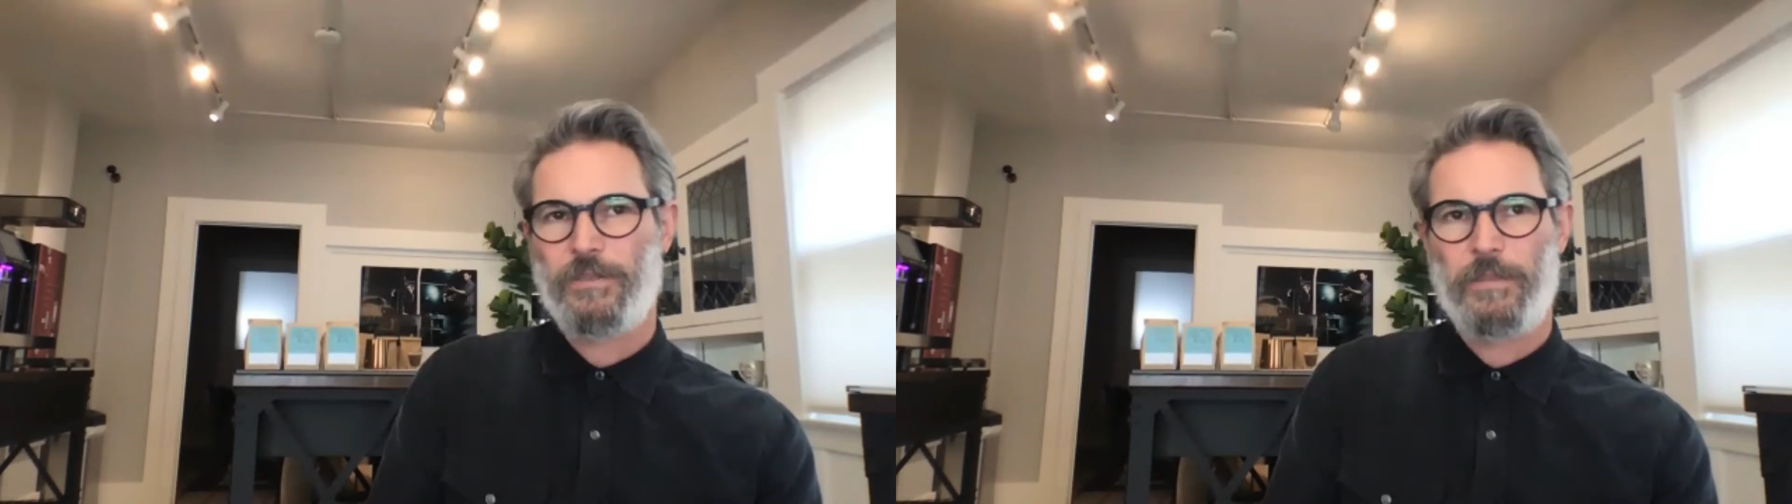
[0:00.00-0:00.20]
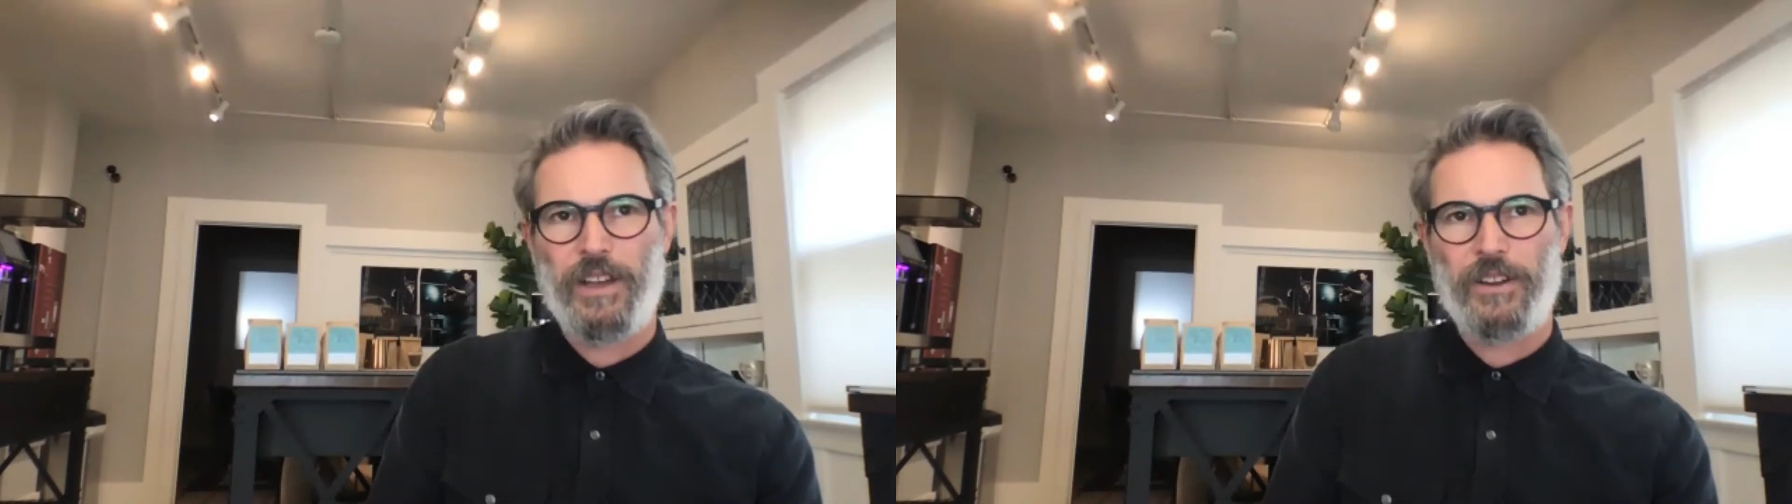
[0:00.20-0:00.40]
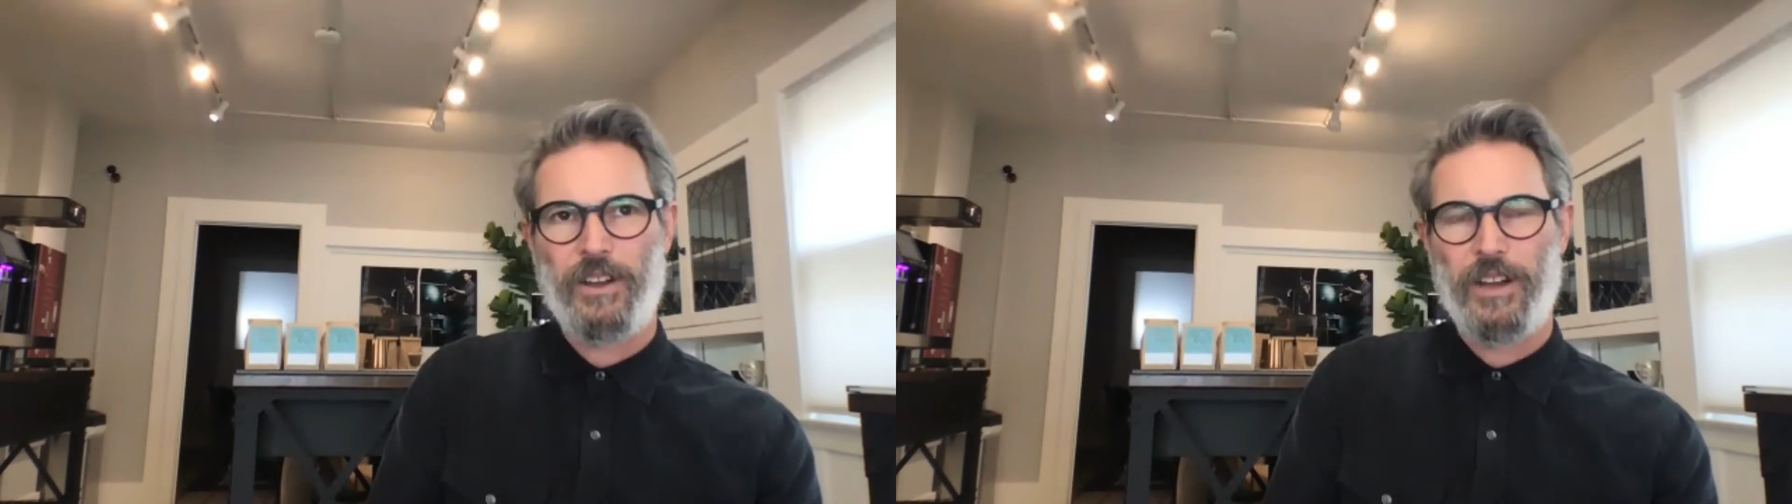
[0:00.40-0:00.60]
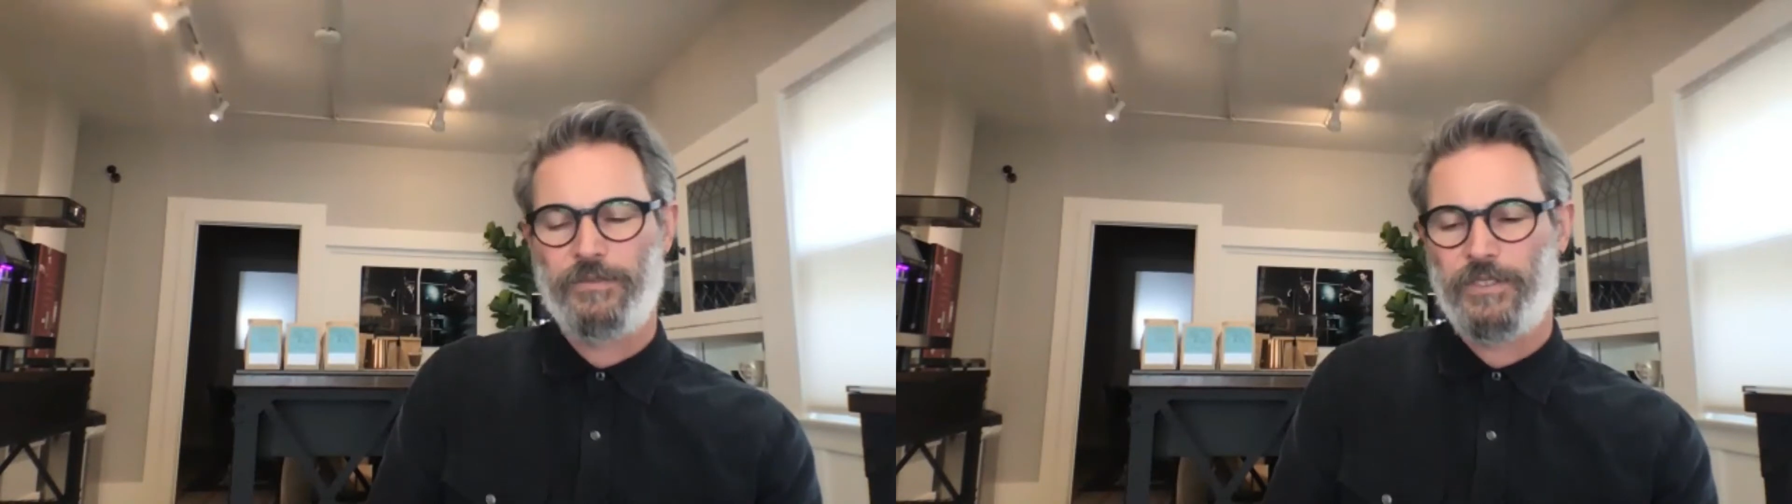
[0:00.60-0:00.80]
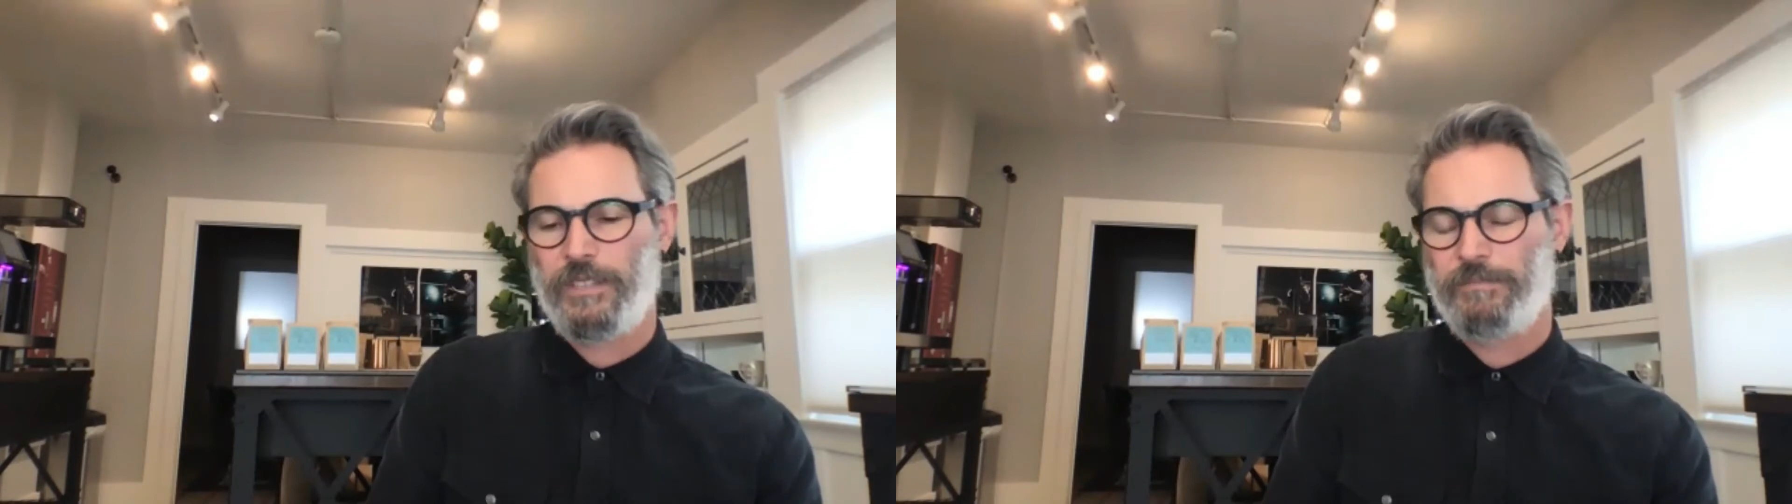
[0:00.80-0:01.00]
about
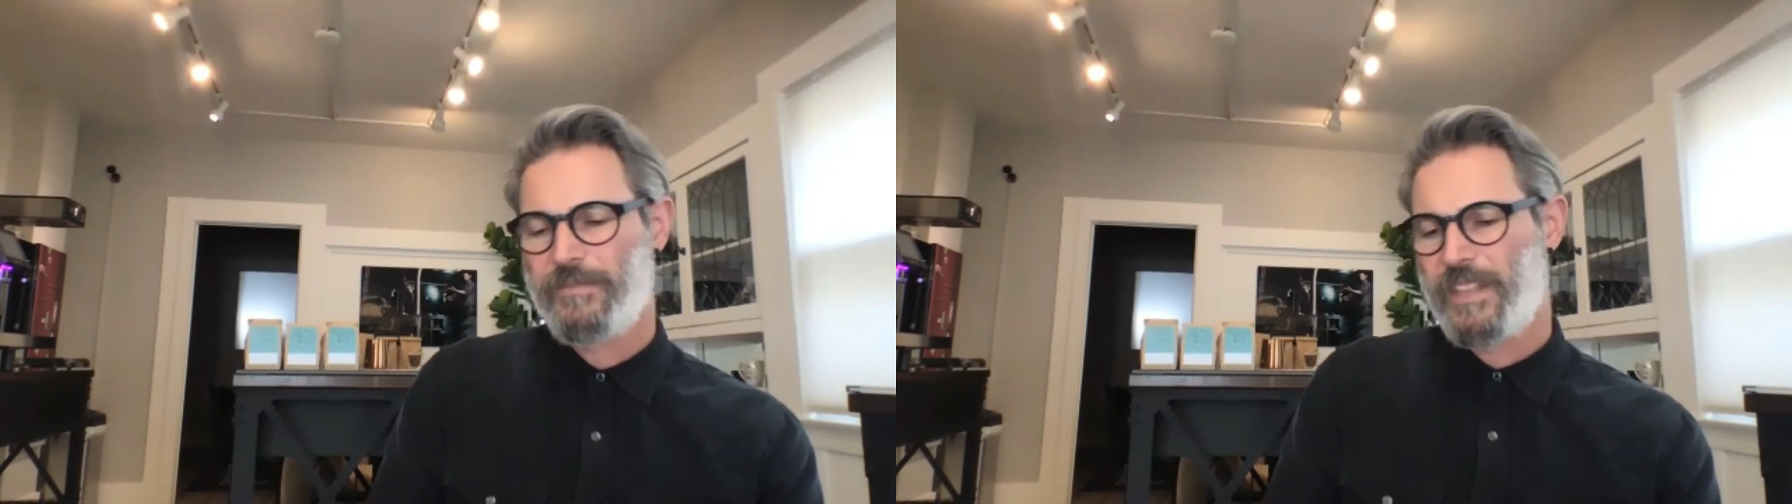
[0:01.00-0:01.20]
coffee.